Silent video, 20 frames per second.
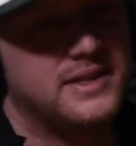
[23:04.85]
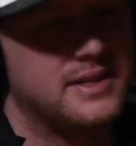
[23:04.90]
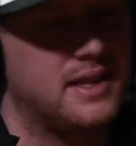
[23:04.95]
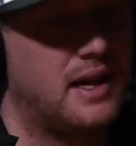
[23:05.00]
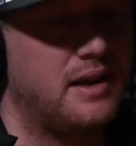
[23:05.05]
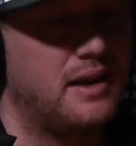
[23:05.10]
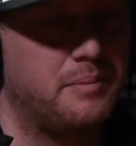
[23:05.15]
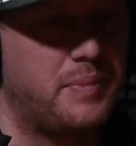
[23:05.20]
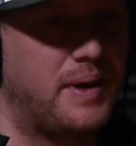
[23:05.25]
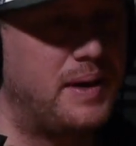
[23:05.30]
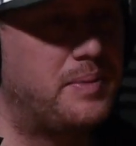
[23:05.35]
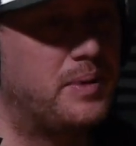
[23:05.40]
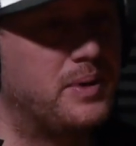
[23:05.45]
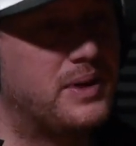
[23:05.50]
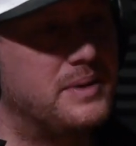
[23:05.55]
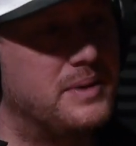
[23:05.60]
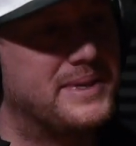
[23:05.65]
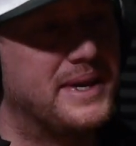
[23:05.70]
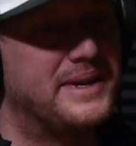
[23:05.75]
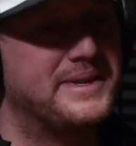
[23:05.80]
Like, people
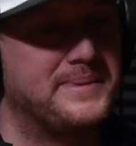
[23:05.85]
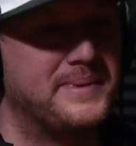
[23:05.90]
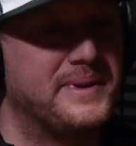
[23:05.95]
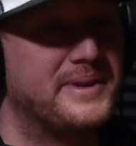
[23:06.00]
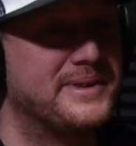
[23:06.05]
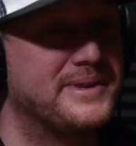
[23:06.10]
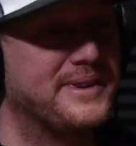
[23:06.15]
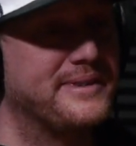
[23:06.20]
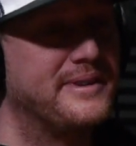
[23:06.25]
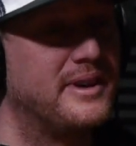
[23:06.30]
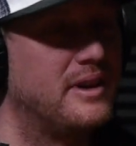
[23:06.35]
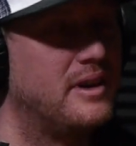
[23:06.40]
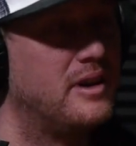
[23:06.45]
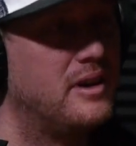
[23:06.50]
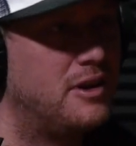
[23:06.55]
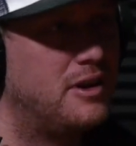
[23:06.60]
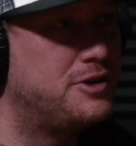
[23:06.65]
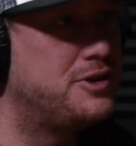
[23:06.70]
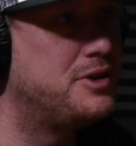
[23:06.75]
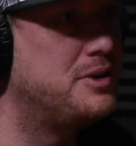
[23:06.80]
keep saying to me, because
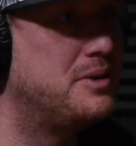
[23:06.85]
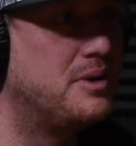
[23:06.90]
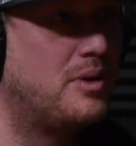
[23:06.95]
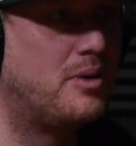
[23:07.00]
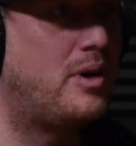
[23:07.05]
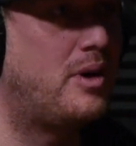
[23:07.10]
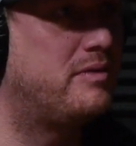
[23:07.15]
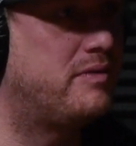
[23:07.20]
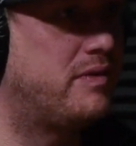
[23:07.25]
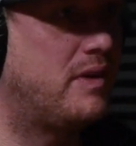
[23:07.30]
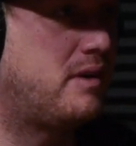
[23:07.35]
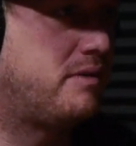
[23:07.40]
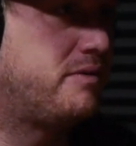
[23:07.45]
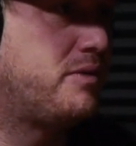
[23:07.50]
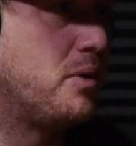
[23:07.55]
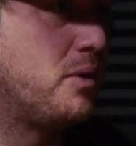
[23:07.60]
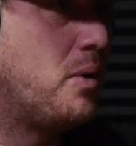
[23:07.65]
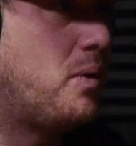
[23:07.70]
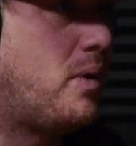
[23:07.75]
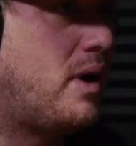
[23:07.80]
as you know, I've
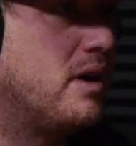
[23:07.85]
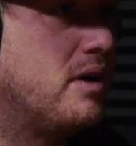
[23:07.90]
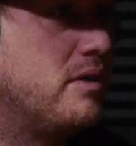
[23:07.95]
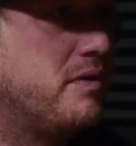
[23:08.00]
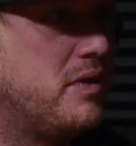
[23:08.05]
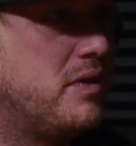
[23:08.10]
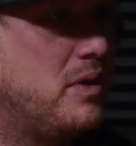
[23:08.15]
done quite a few